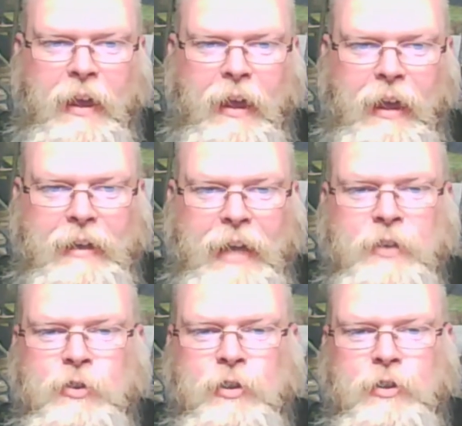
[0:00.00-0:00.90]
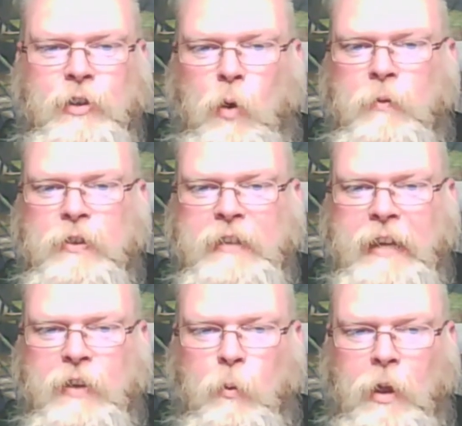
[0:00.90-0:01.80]
A guest shouldn't
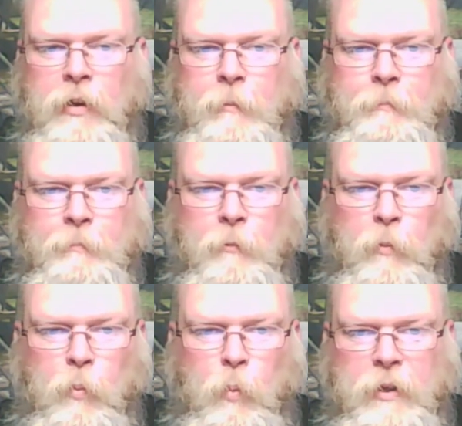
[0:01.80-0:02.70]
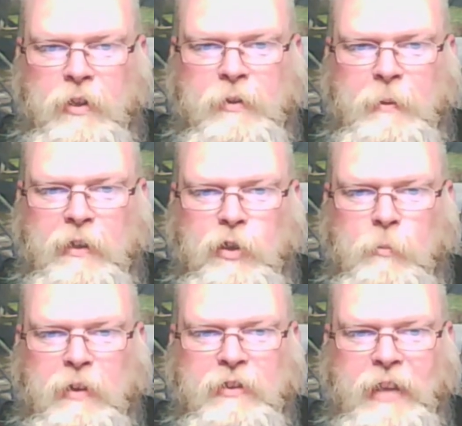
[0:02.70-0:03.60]
overstay their welcome. When you spend
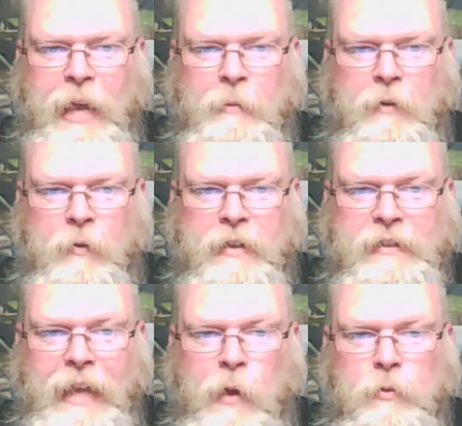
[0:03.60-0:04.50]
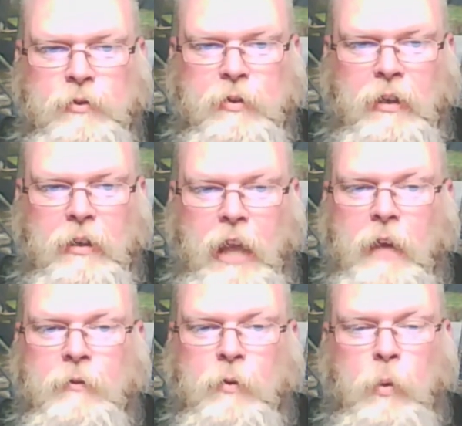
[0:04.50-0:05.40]
too much time on a friend's couch,
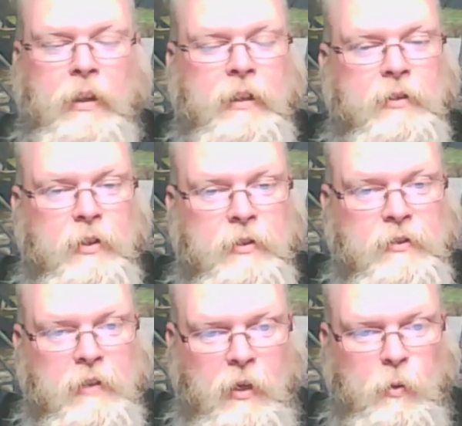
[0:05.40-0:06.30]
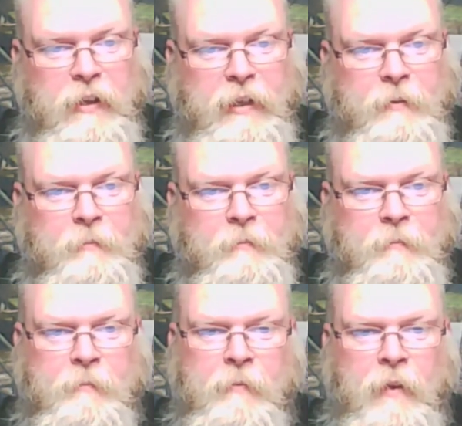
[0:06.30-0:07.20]
love quickly turns to loathing.
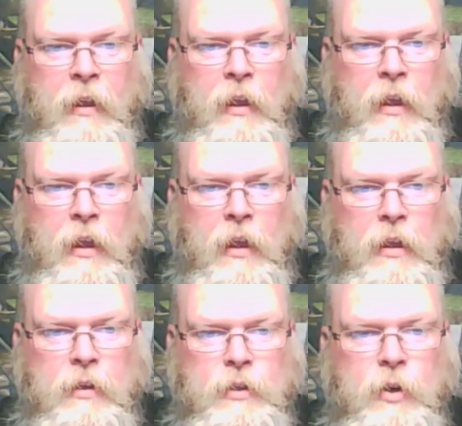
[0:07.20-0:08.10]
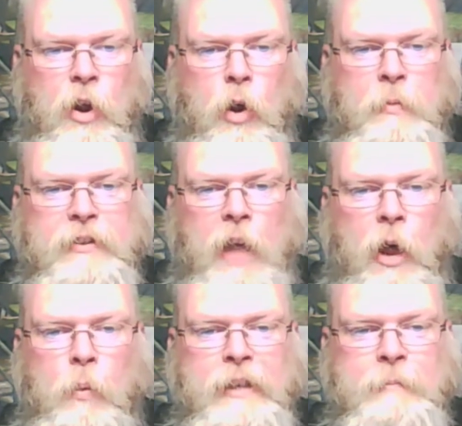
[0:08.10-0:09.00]
Your home is
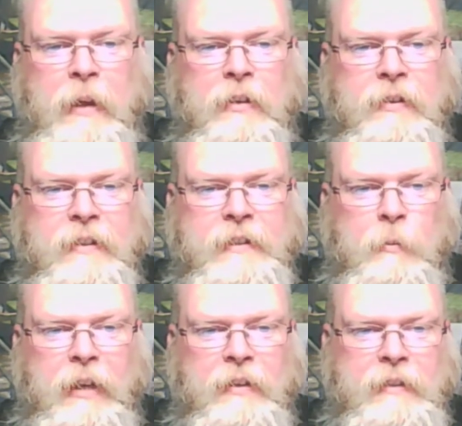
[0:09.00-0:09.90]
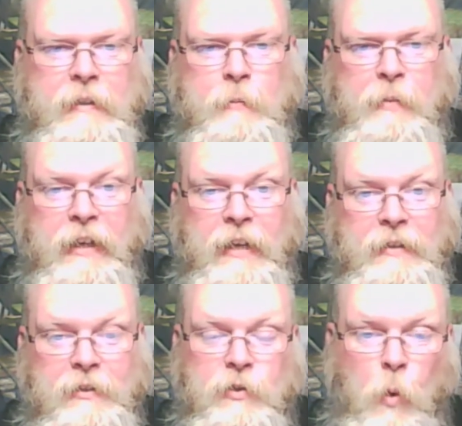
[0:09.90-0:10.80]
always better than someone else's
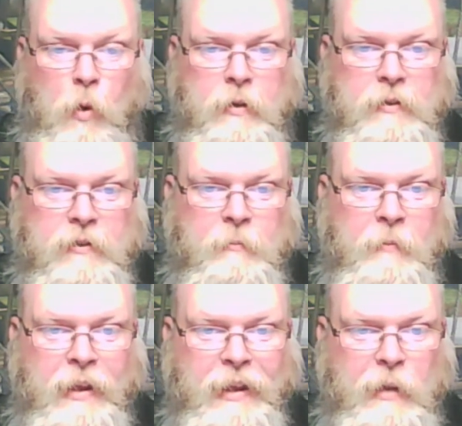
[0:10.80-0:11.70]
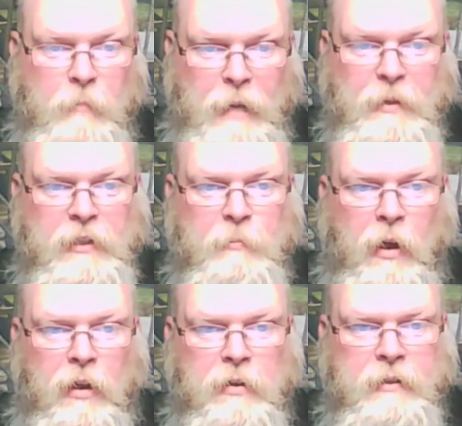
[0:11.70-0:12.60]
because it's yours. It may be
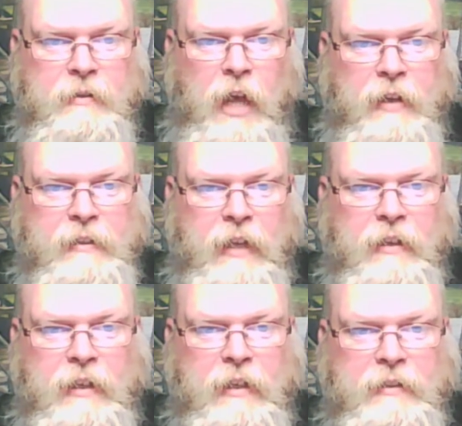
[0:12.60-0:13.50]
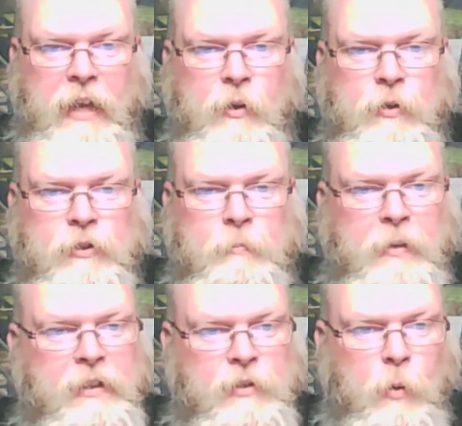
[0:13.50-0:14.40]
small and not as elegant as others,
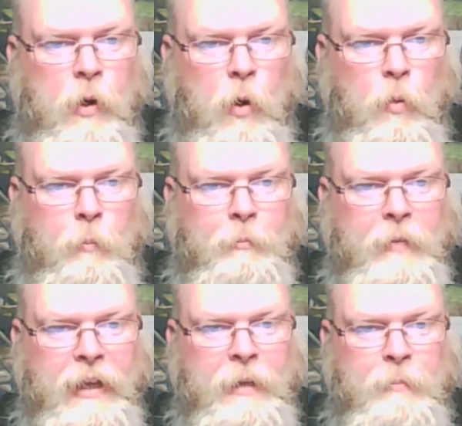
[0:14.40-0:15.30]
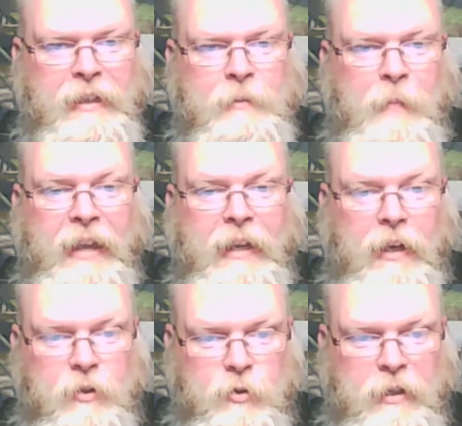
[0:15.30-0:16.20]
but it's your home, and it beats
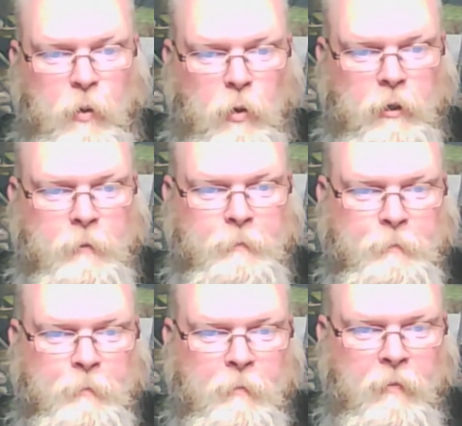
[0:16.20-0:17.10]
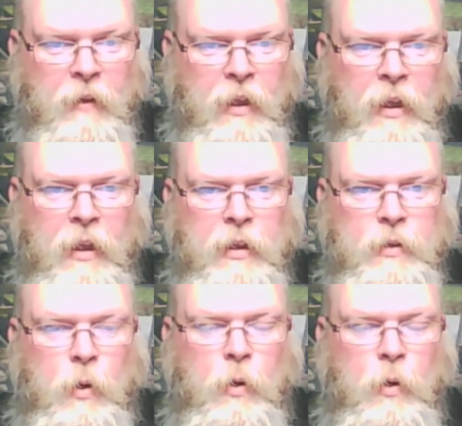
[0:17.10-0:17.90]
begging on the street corner. Your